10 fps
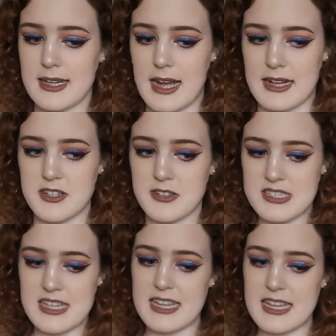
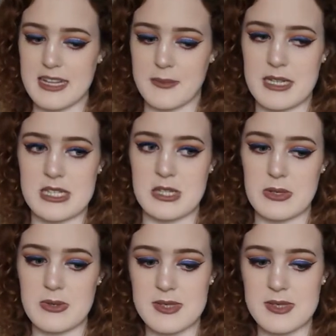adulty and a bit too